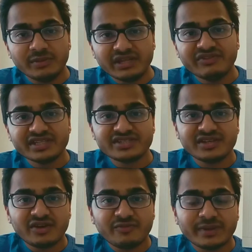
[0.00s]
brief
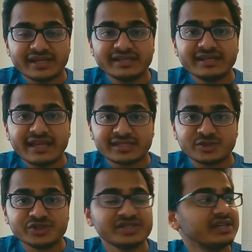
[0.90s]
history of material
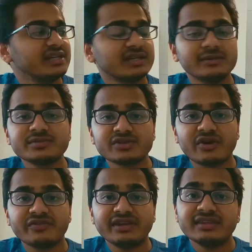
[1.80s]
extrusion in
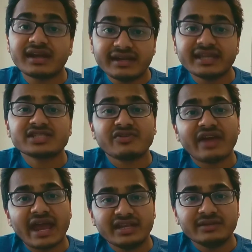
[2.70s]
the context of
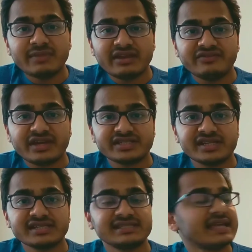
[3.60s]
additive
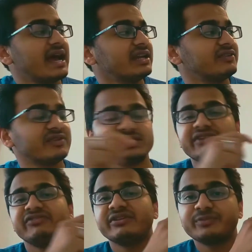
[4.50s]
manufacturing is that it was
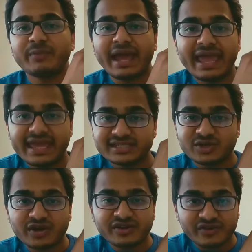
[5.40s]
developed by S.
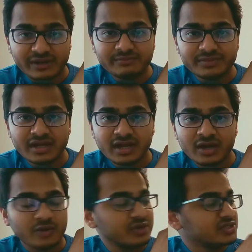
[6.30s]
Scott Crumb,
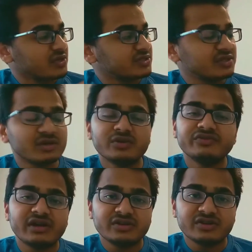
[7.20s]
who is also the
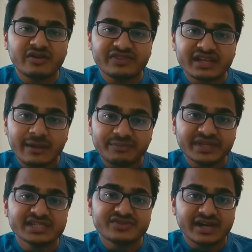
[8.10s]
co-founder of the
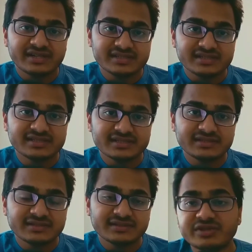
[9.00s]
company Stratasys.
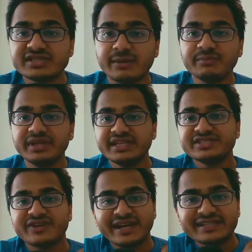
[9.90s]
Now this company
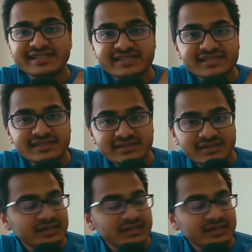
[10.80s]
Stratasys